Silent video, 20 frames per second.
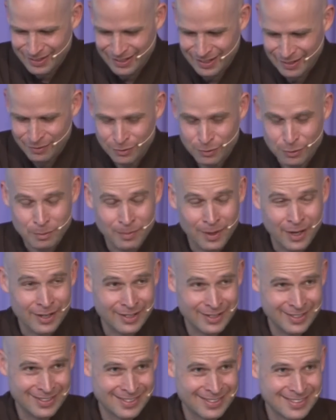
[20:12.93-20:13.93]
as 2
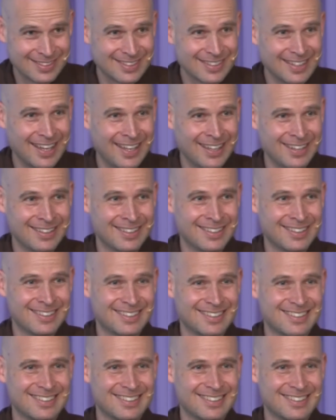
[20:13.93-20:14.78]
bodies and